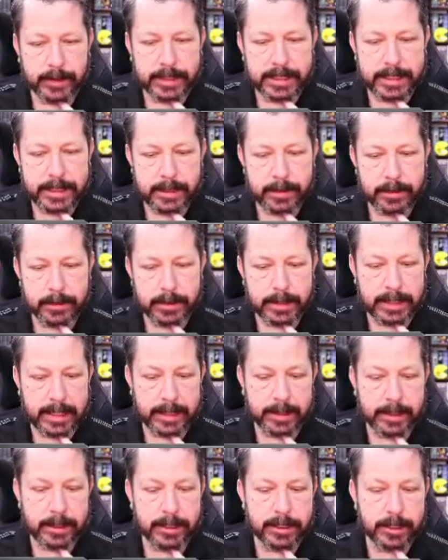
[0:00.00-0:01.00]
here,
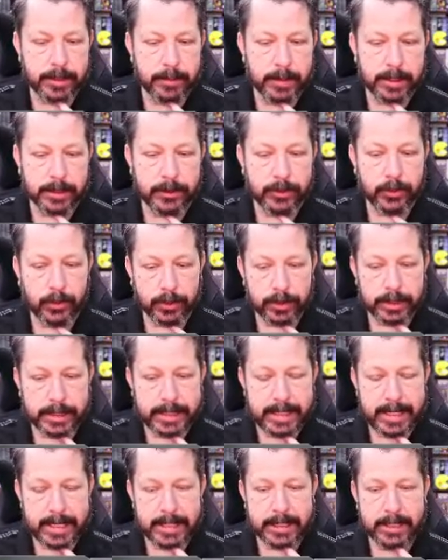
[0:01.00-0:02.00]
now this is a much shorter
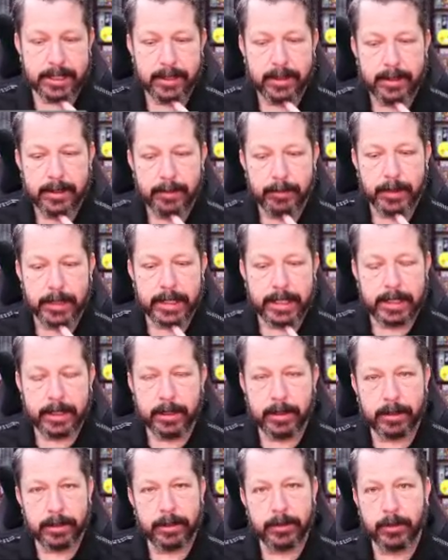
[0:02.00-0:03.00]
test, but
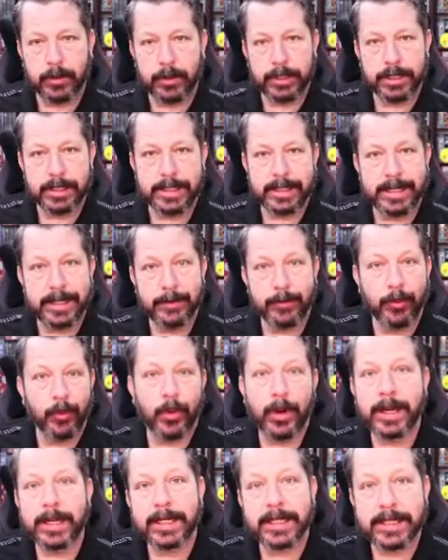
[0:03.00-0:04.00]
here you will just get
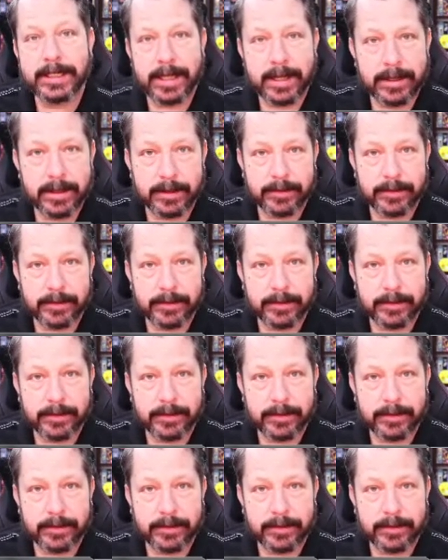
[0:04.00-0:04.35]
one set of